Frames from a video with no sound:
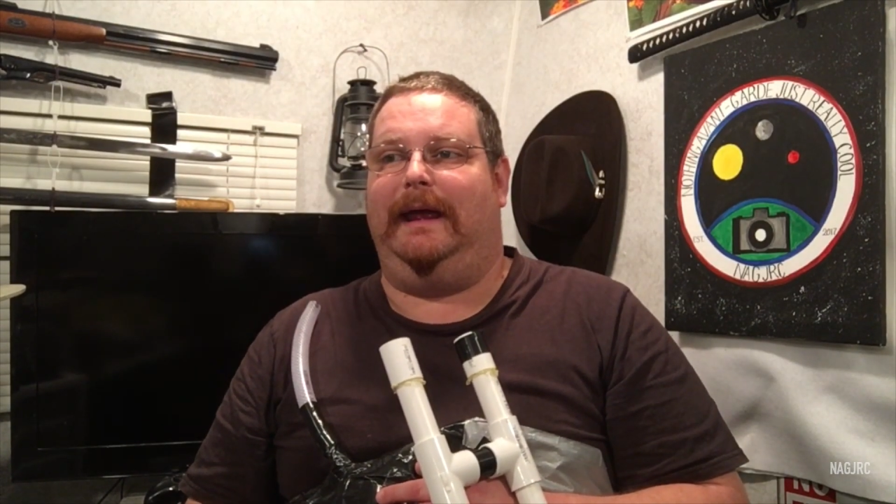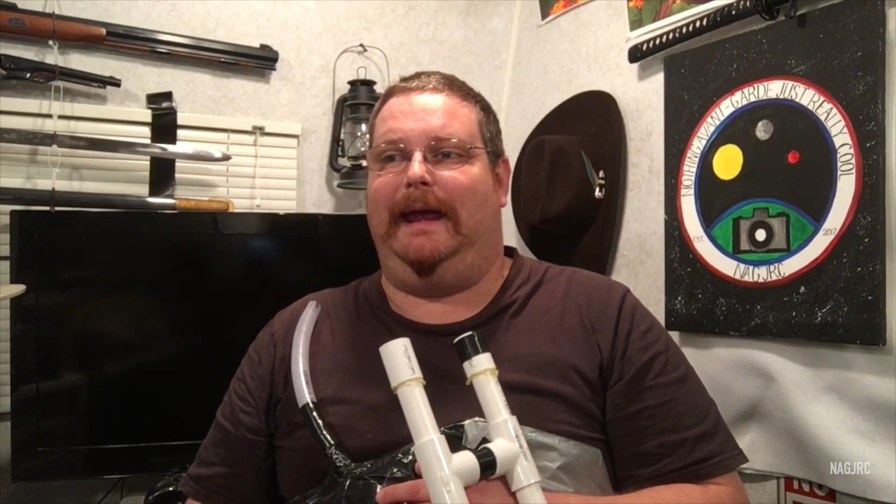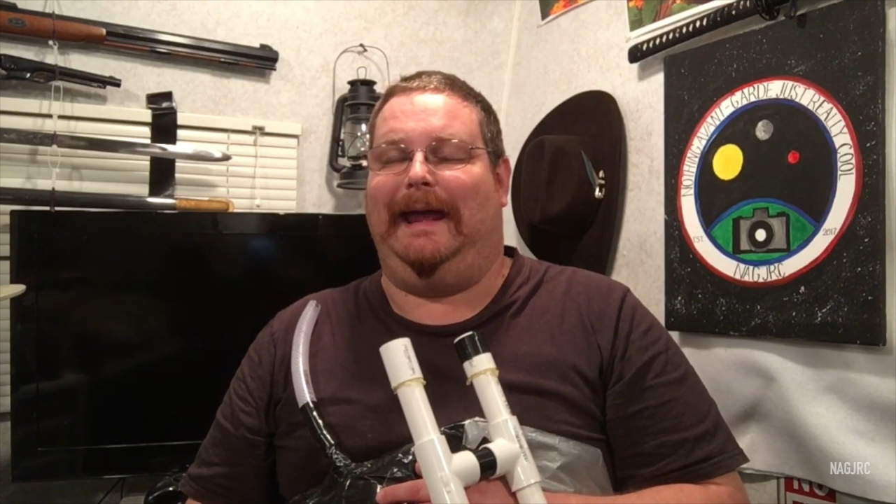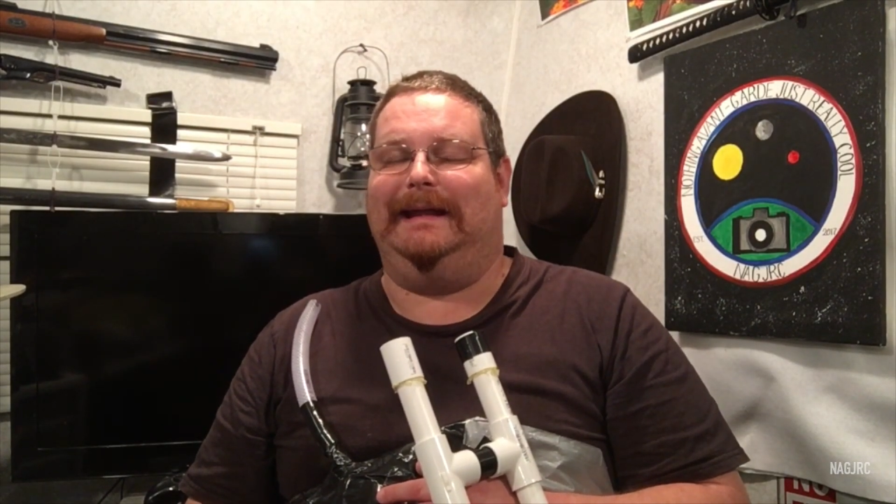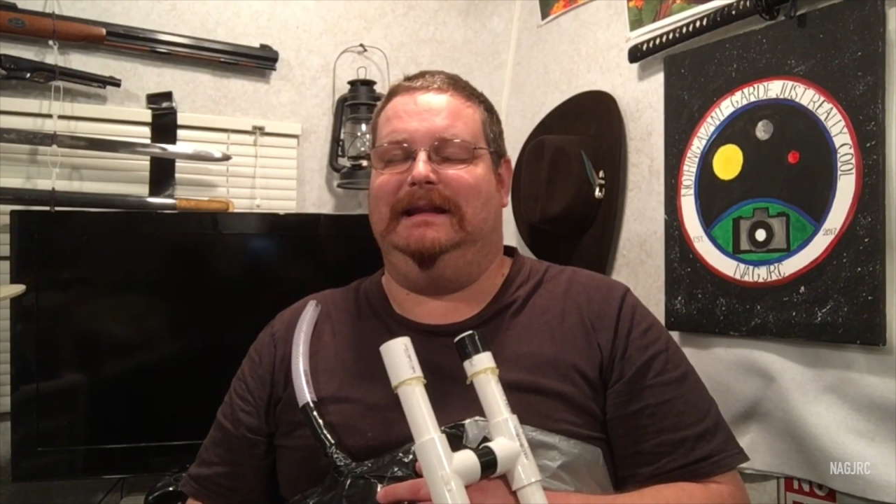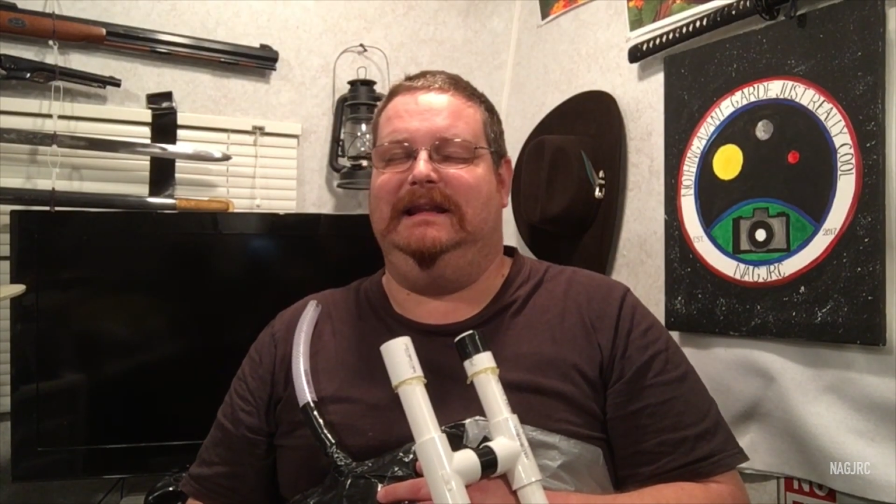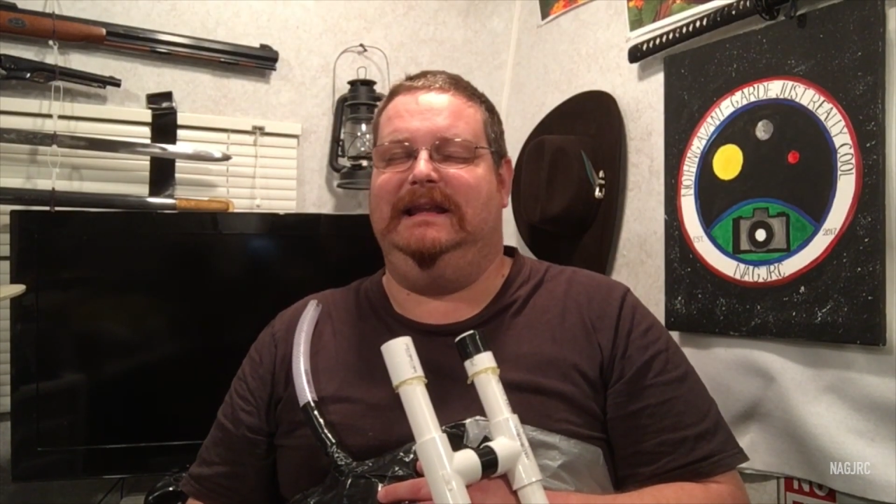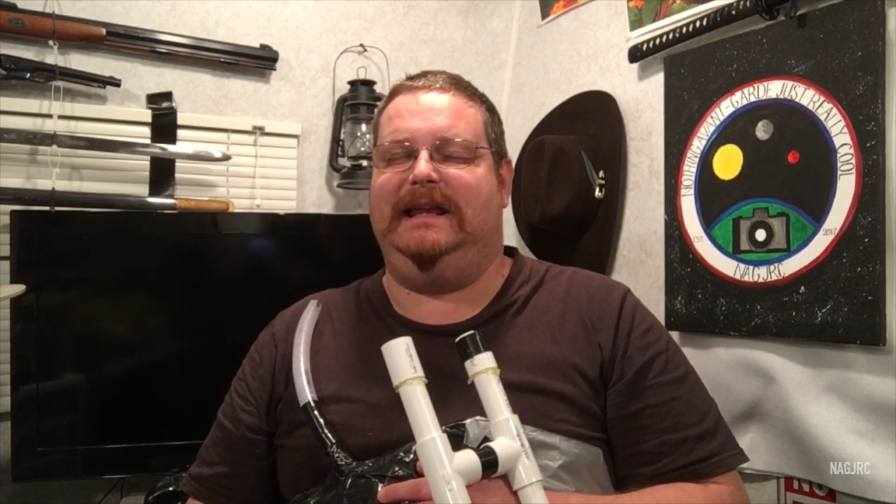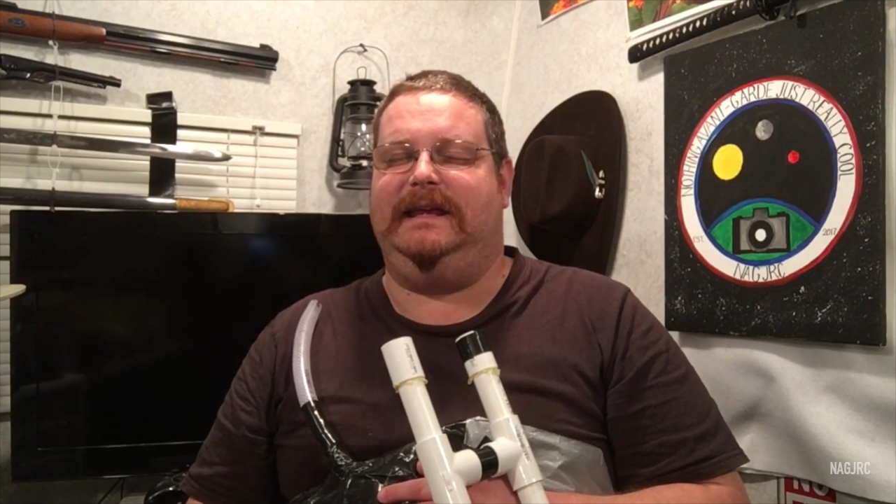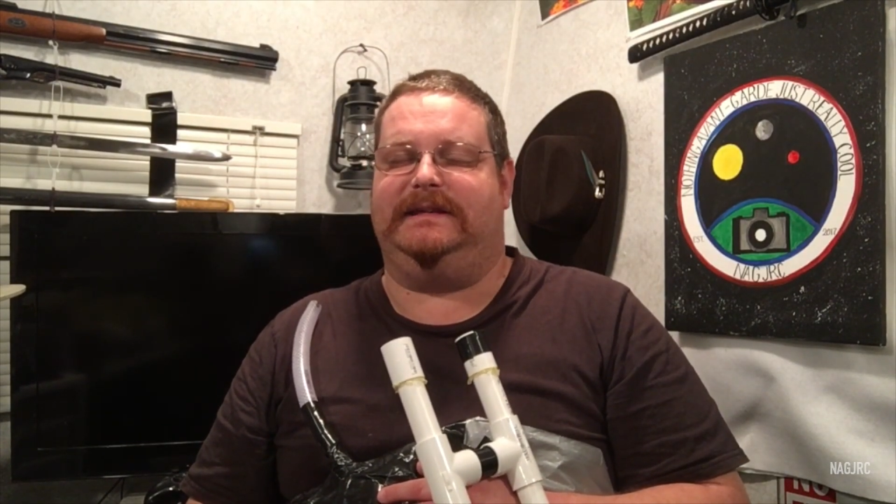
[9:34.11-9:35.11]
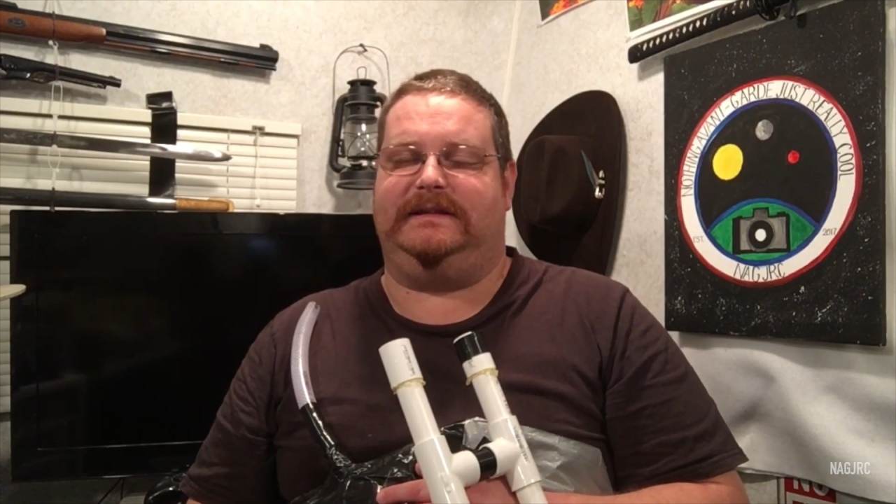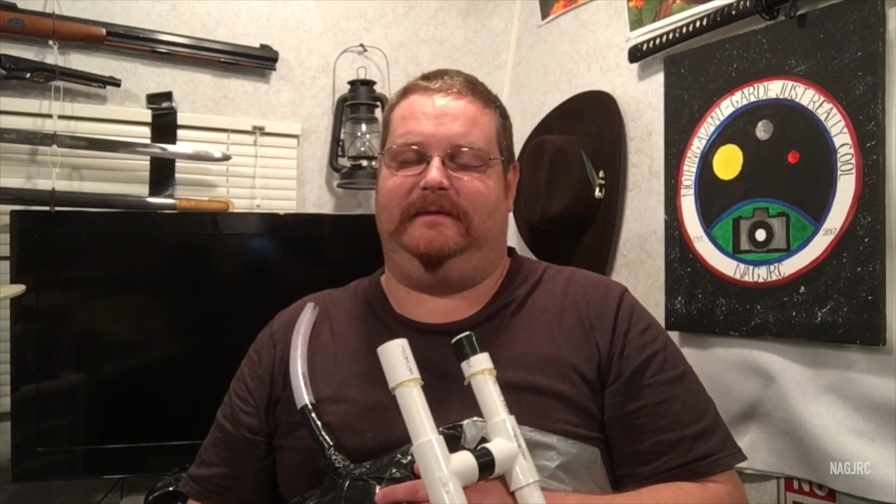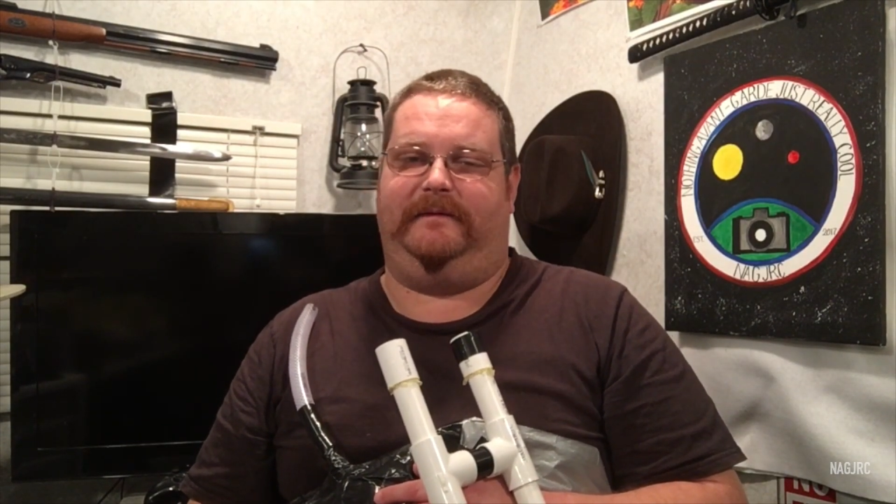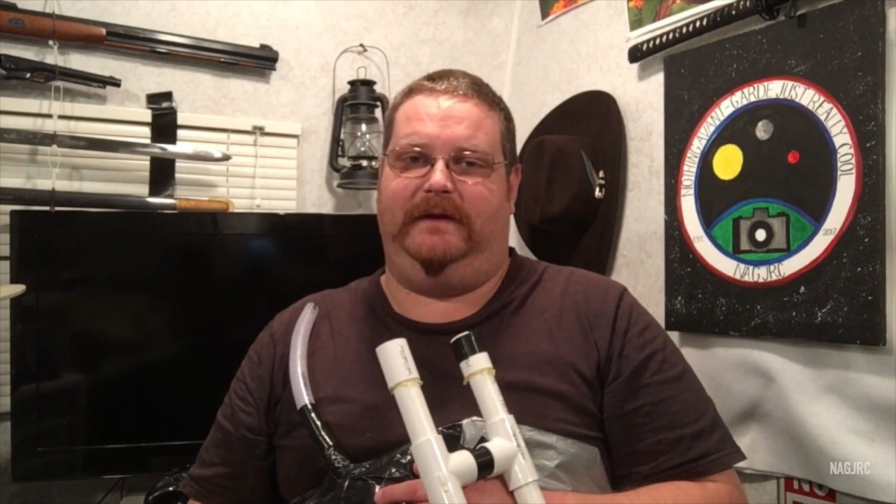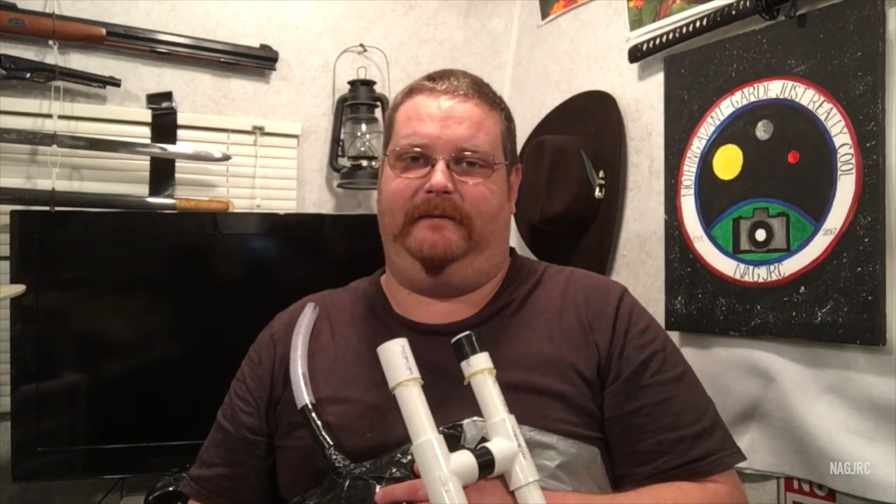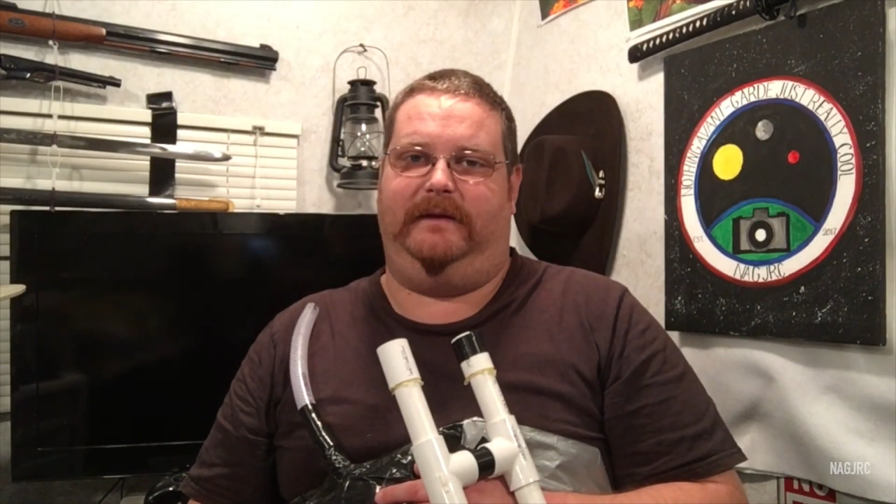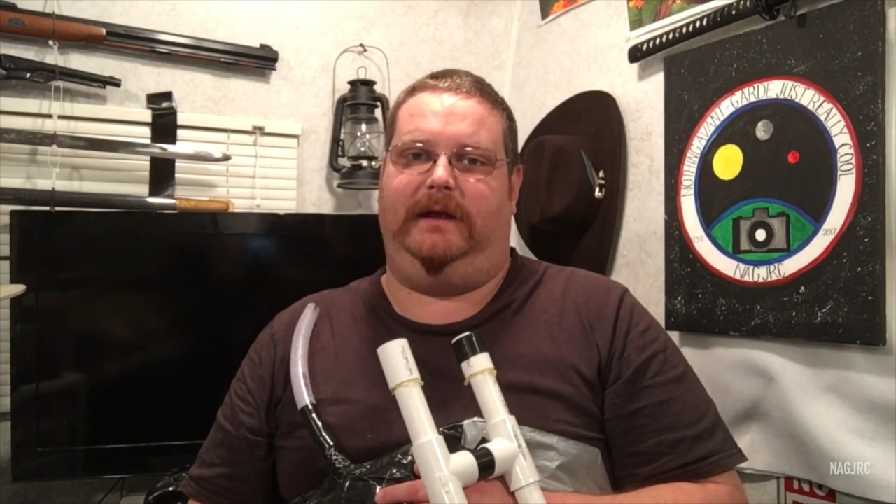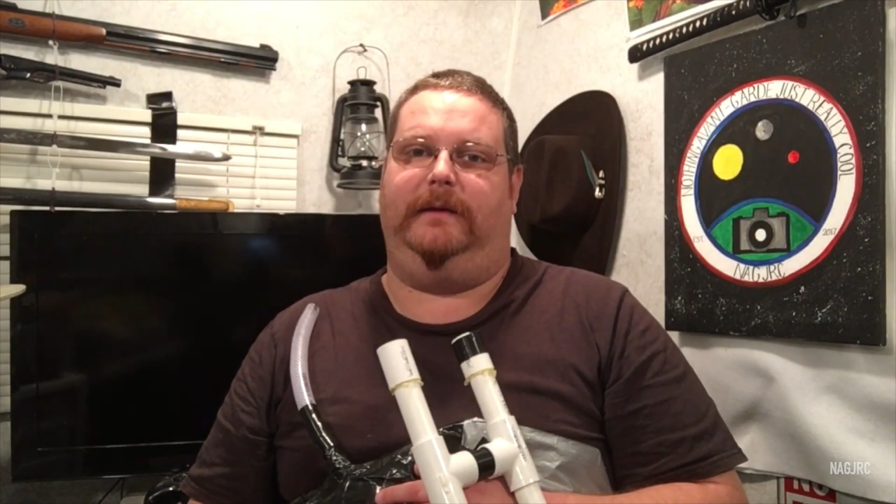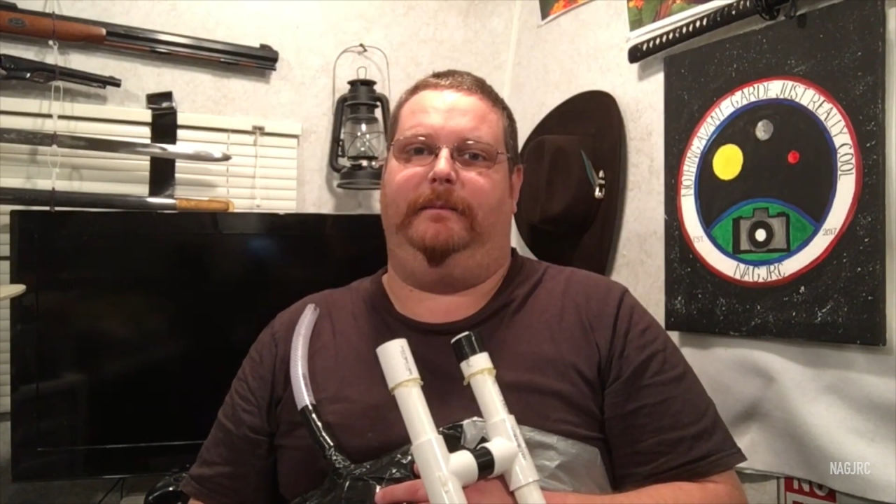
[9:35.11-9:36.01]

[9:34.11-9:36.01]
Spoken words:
at least 50